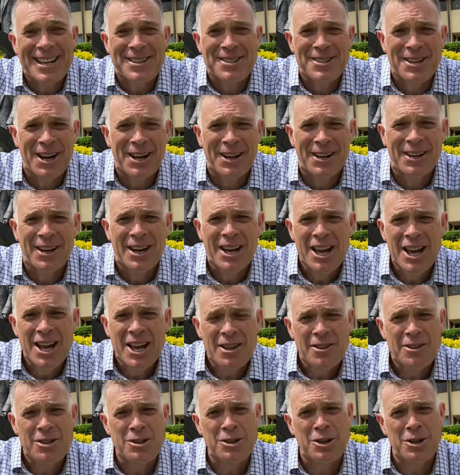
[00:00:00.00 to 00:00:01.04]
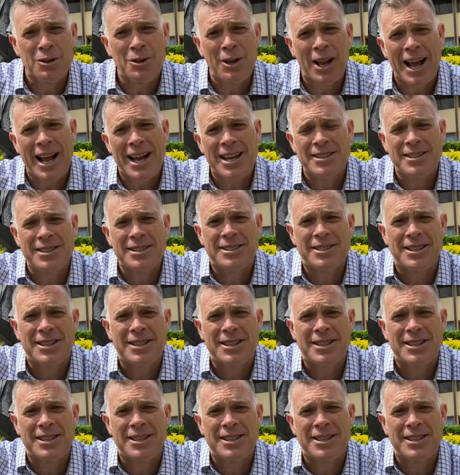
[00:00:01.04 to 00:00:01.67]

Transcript: So the school asked us